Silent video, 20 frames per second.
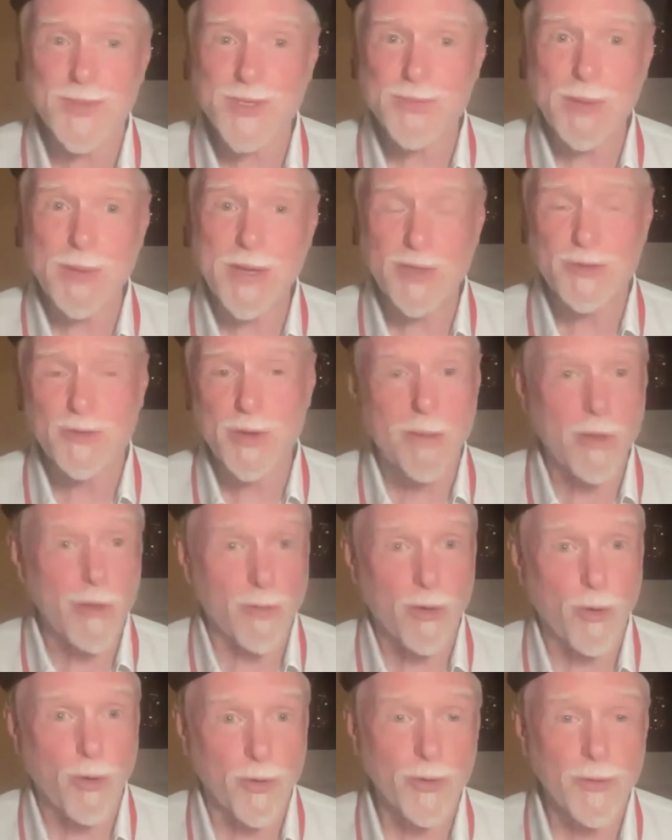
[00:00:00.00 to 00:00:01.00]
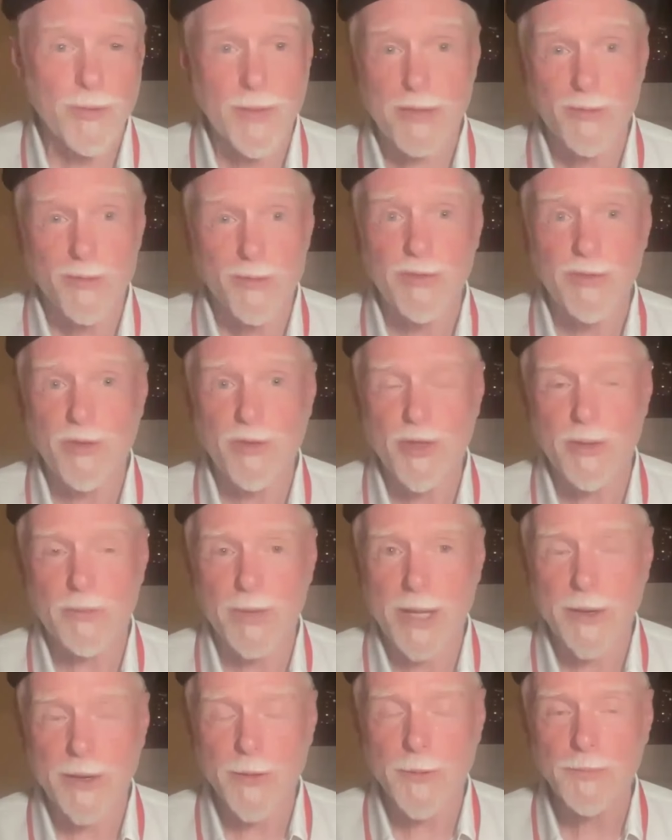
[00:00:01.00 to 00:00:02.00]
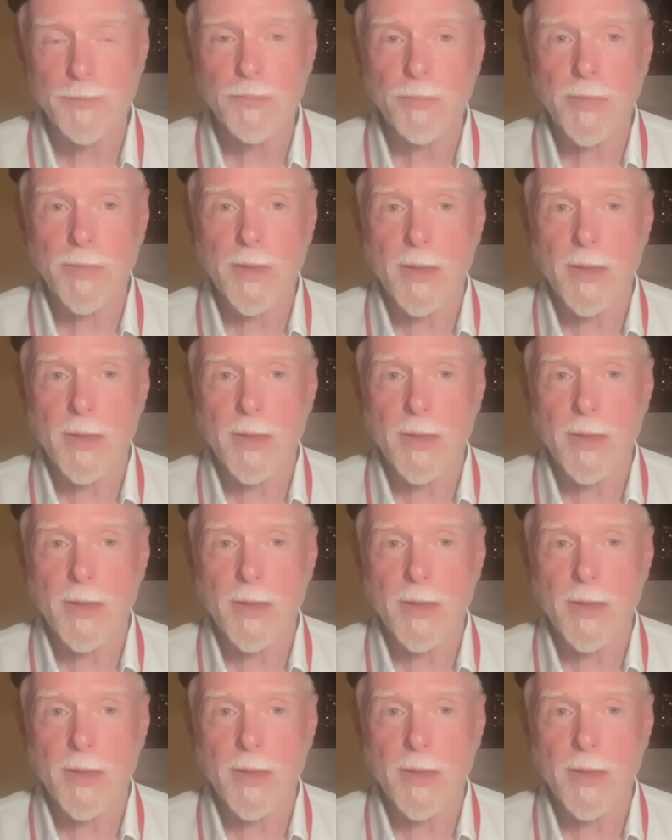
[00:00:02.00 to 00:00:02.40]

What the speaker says: speak the dream in the recorder and then review them later.